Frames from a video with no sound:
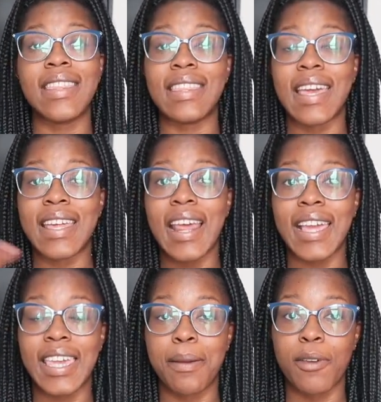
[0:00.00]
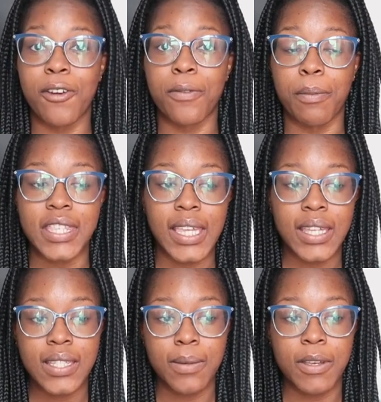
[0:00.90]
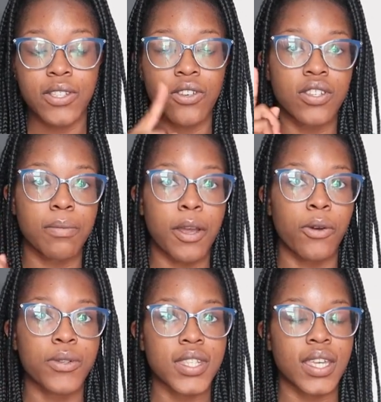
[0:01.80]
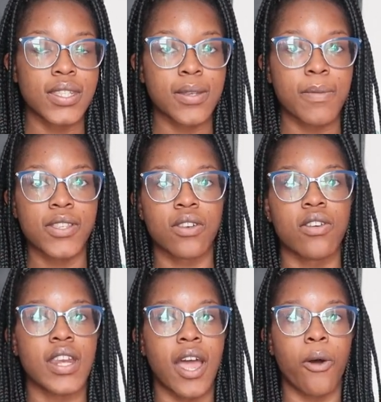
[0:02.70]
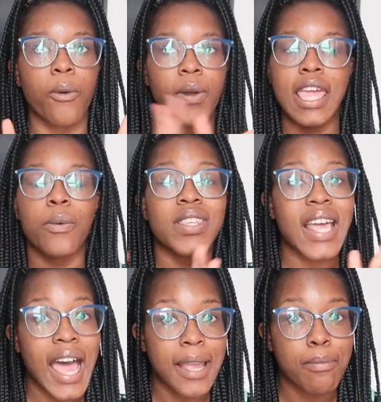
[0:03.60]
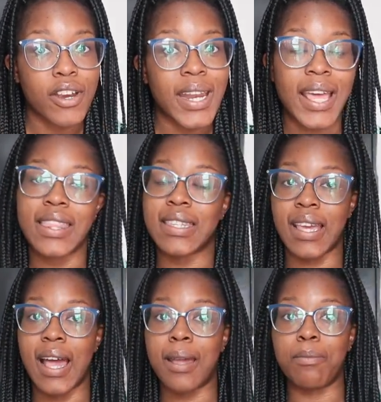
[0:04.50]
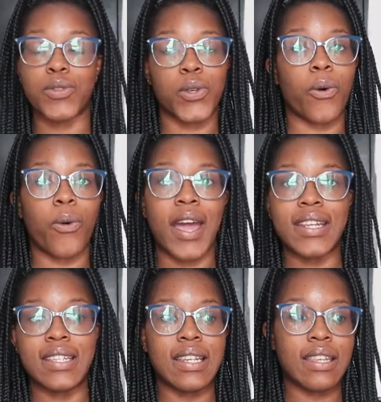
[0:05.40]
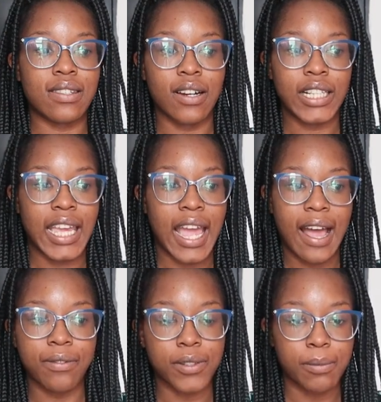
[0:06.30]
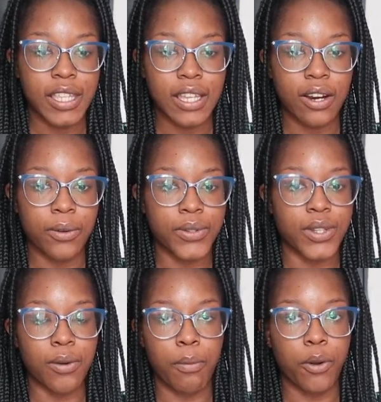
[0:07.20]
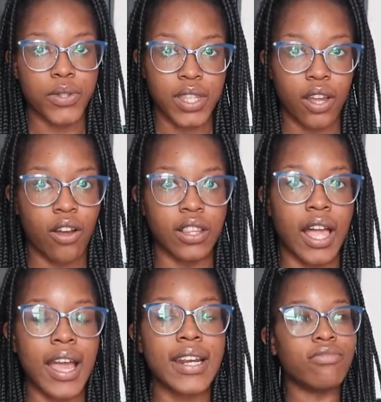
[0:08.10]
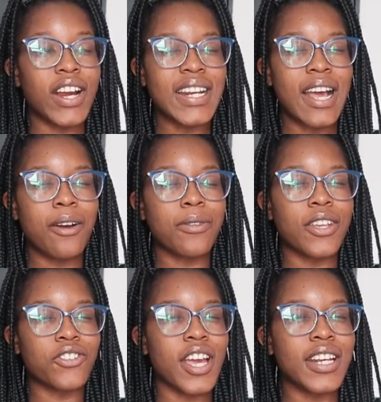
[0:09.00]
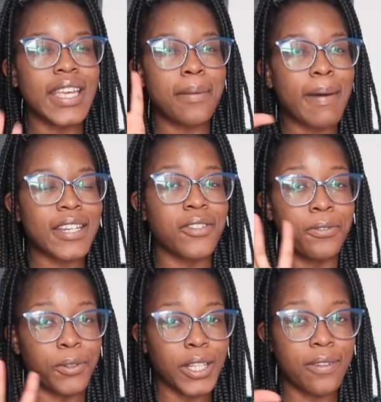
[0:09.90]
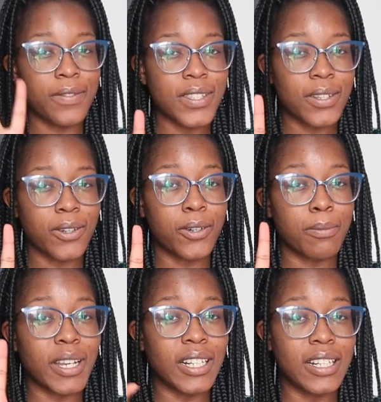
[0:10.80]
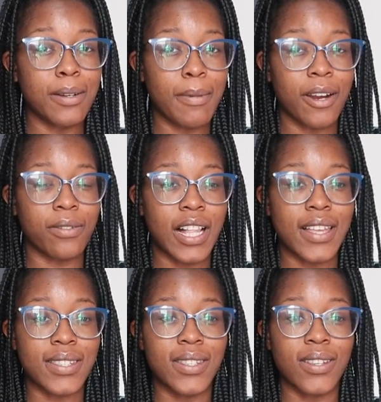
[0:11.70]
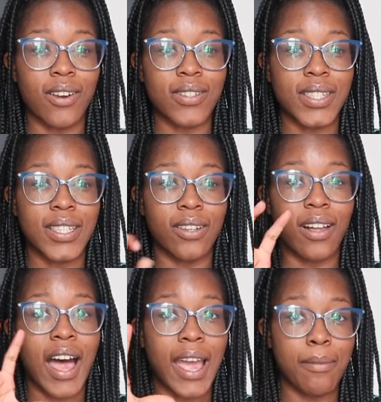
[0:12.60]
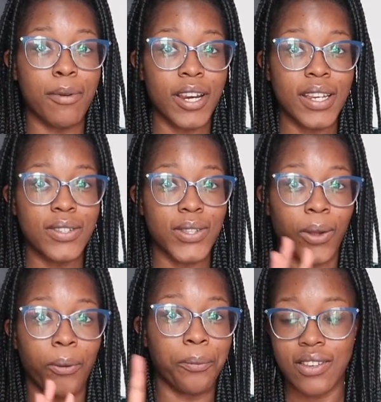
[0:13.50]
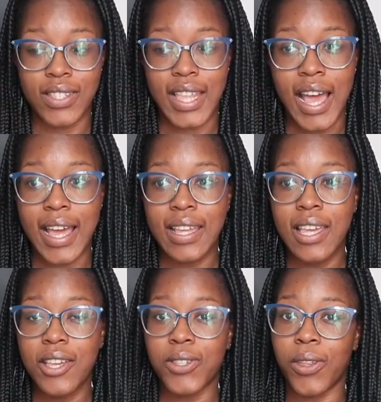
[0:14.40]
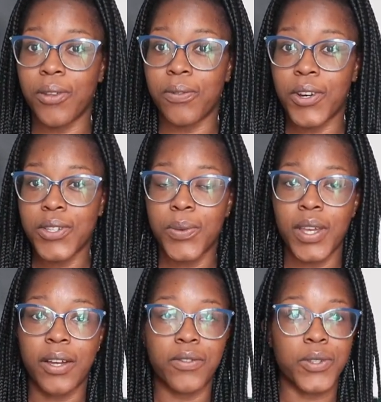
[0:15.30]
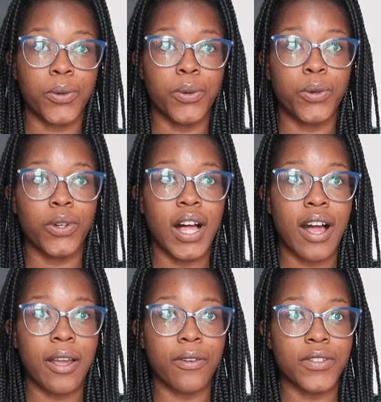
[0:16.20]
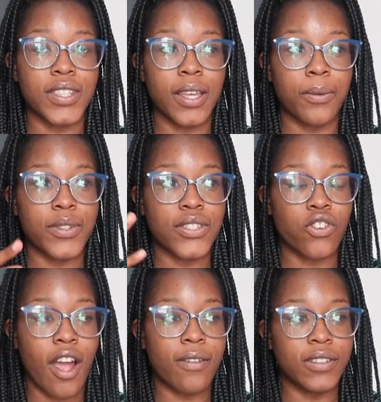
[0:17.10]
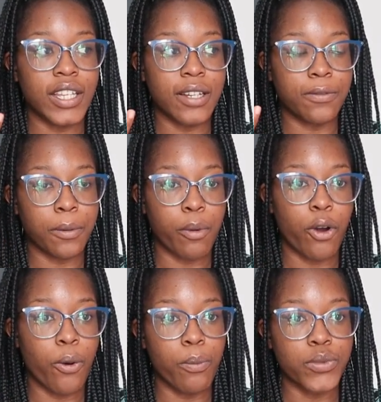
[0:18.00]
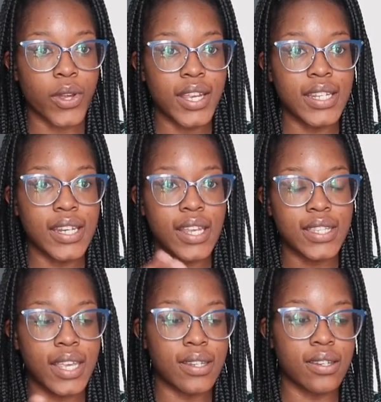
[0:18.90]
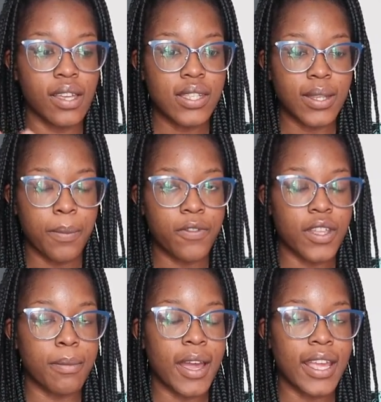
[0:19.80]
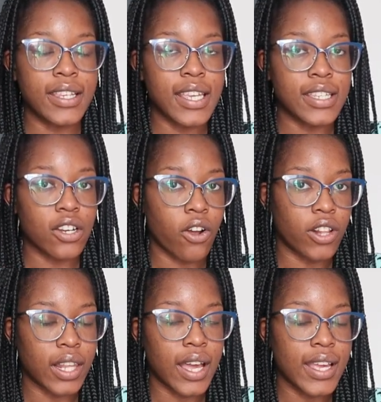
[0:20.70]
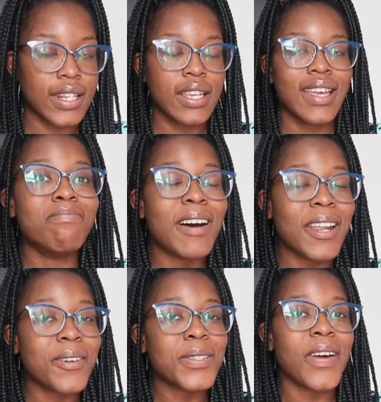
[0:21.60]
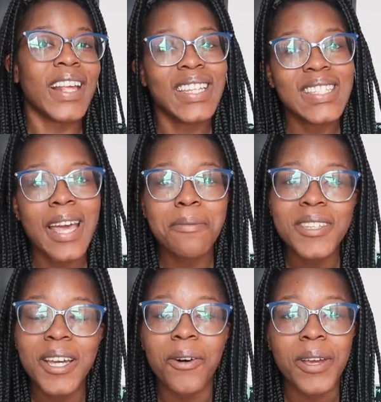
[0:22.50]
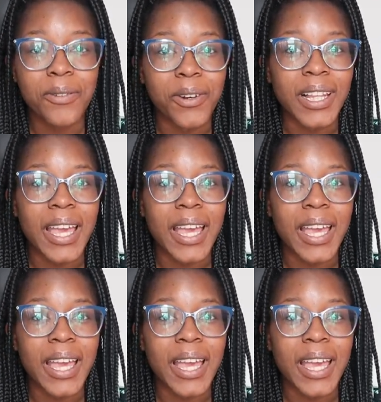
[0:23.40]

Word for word: Then I came here for my second semester, did my whole second semester, now. It was hybrid at the time, so I didn't necessarily have to be there. It was still mostly online. Right now, they're trying to get back to fully physical, but a good amount of classes are still hybrid, so there's that. So the first week of school, I obviously was traveling from home, so I didn't attend some of them. I attended online. But it was finally time to go in real